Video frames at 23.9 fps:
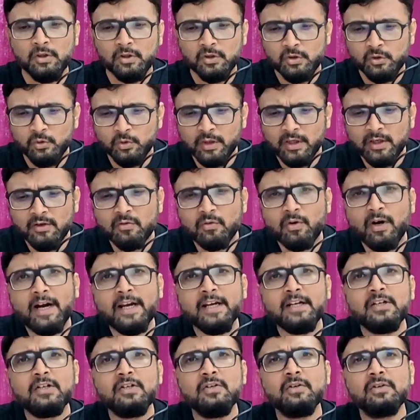You can
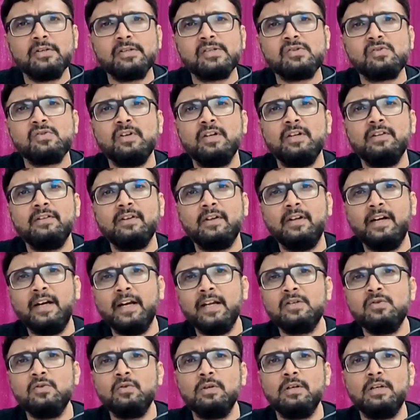write your strength
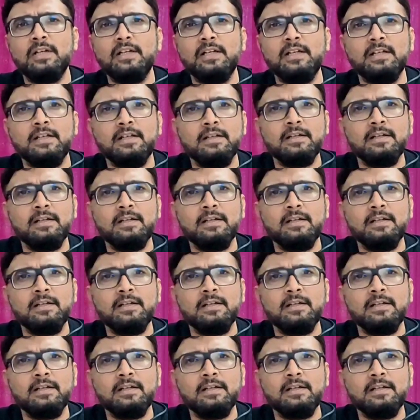gradually,